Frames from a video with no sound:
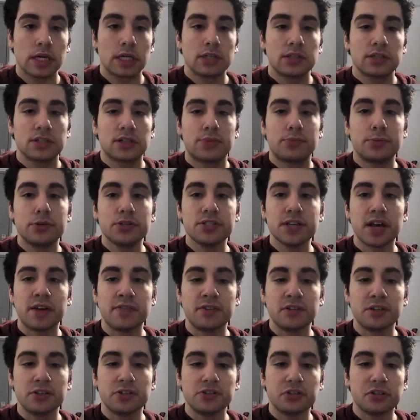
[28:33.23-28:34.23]
Number
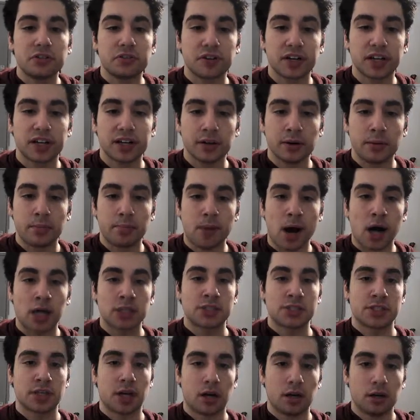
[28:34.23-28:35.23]
703,
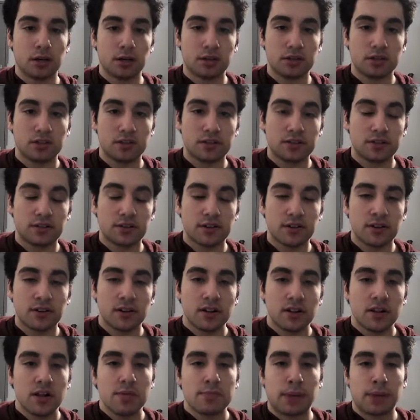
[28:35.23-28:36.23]
matzah.
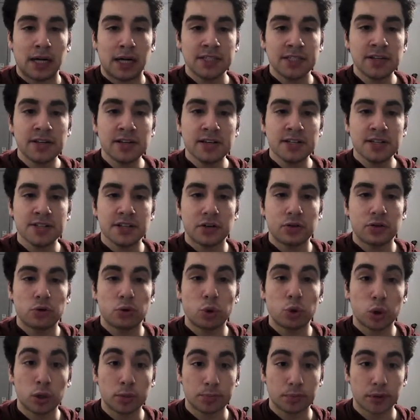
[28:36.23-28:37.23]
Matzah is a
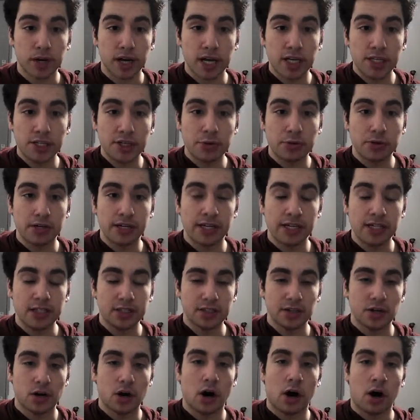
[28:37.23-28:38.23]
cool bread you eat
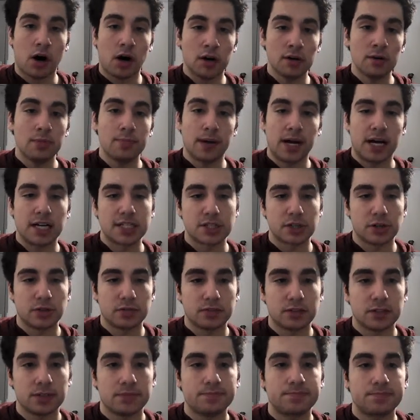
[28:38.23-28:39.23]
on Passover.